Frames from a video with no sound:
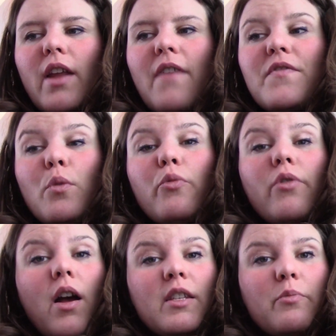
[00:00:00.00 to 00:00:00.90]
I feel
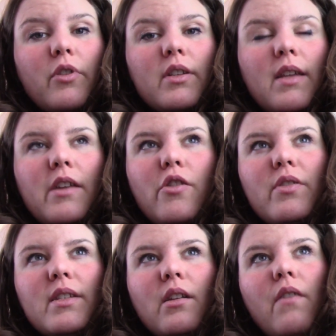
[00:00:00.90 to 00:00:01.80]
prosperous. I
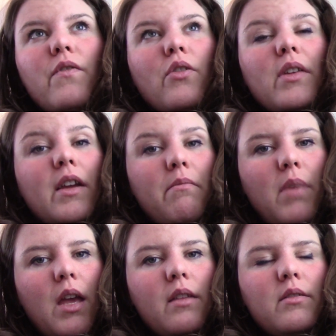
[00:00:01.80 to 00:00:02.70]
notice that I feel in
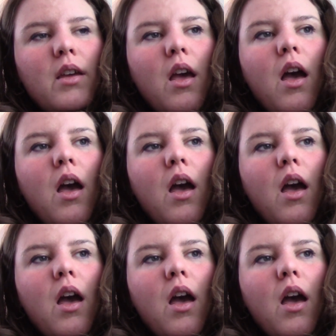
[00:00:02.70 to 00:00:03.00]
command.